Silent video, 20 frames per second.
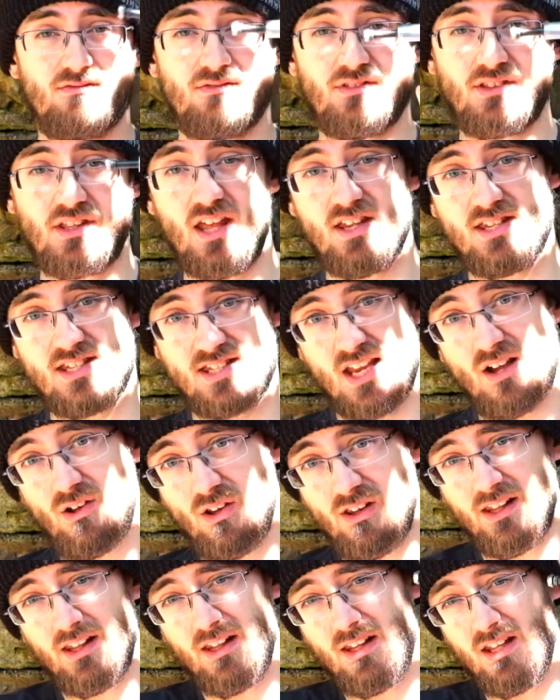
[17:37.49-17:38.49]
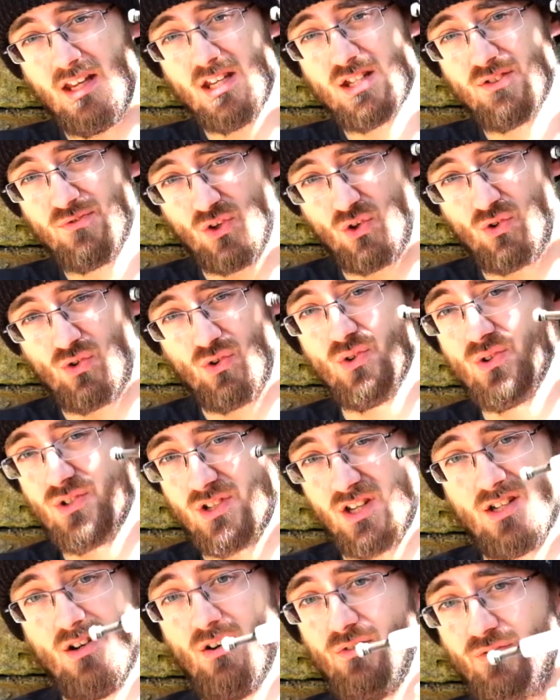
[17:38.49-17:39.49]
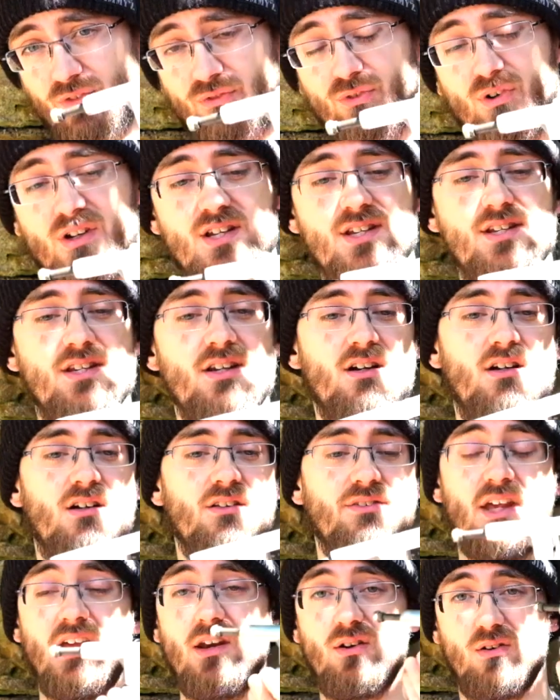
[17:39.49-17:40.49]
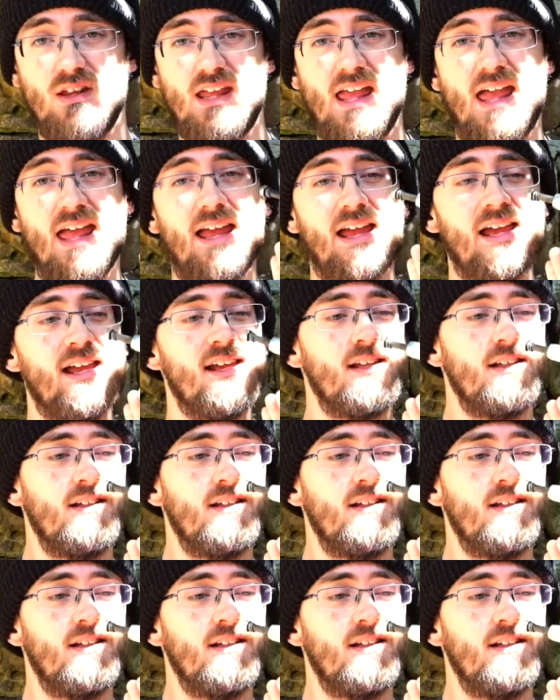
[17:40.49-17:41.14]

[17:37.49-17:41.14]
They're selling these for cruisers, not for freestyle. They don't care.